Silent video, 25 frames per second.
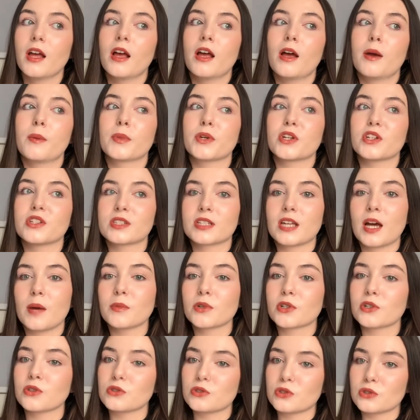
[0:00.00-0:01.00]
Because
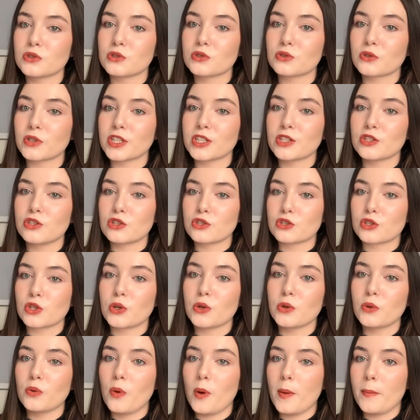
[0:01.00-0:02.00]
chemical sunscreens
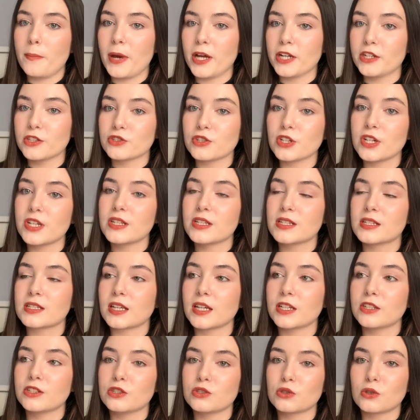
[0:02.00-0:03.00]
do penetrate the
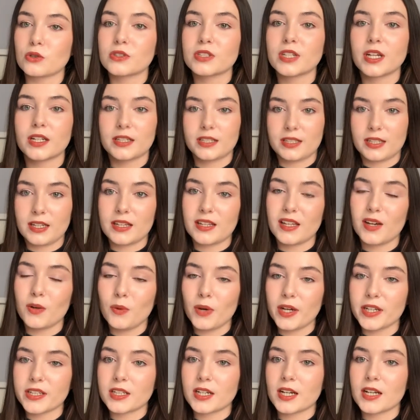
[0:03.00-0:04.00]
skin, you don't tend to get that
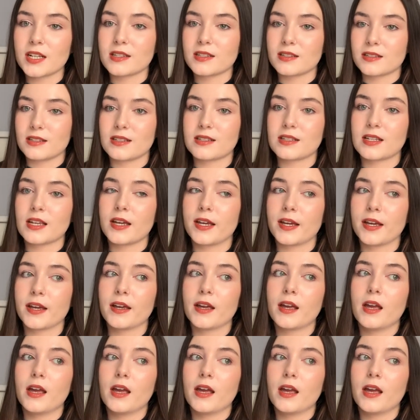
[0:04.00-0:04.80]
white cast, as I say.